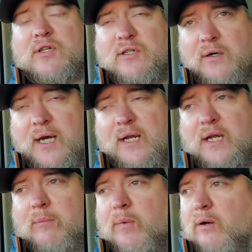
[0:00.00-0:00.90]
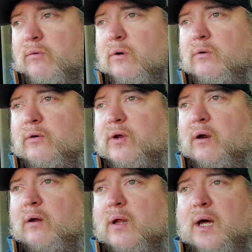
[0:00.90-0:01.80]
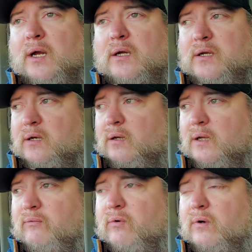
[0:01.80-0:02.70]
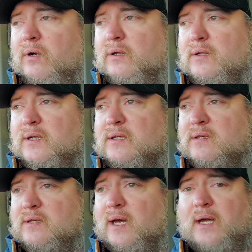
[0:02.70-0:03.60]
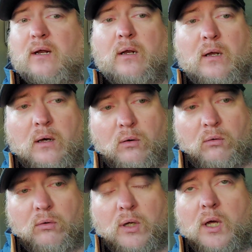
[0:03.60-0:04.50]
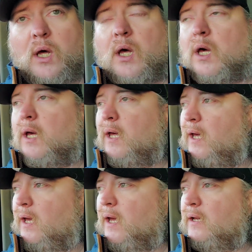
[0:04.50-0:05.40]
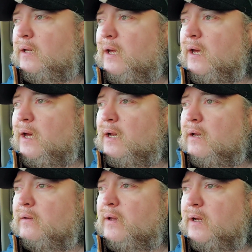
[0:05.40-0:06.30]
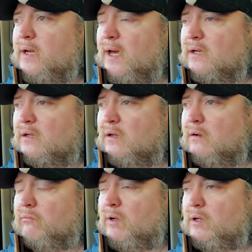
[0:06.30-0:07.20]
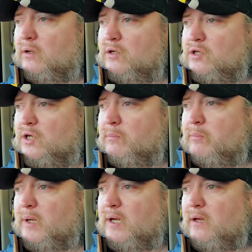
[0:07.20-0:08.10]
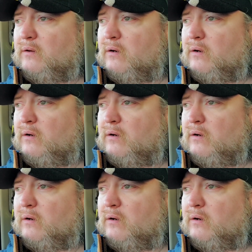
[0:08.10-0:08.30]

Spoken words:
still headed to Monroe, North Carolina to deliver this second load. And then the next load we do should be